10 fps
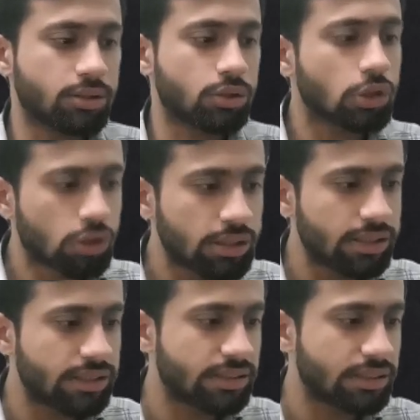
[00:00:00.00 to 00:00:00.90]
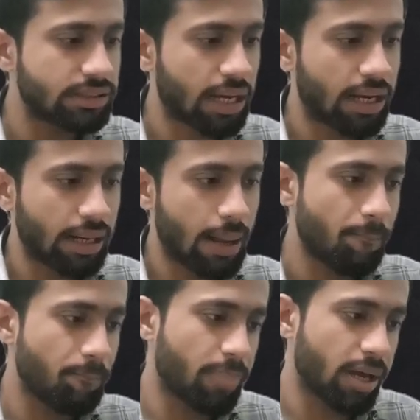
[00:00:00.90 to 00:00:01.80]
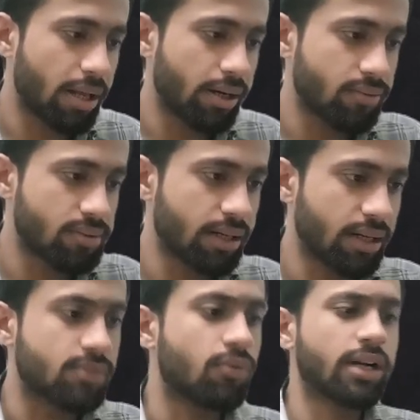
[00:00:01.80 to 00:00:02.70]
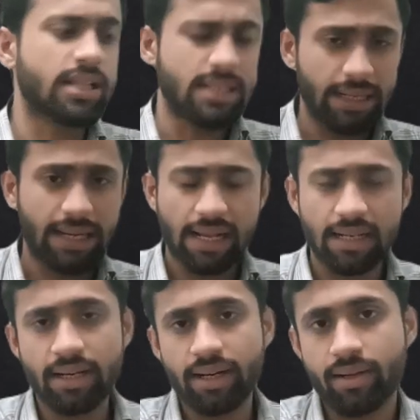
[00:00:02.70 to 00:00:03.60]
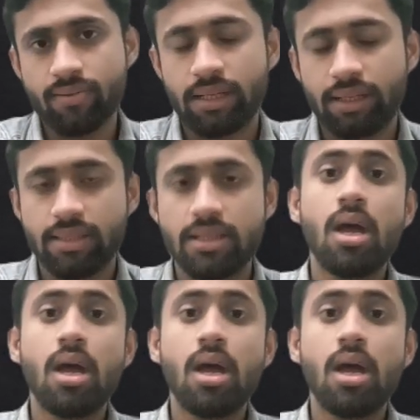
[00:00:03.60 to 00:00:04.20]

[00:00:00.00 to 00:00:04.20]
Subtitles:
So this is an imperative sentence. What is a declarative sentence?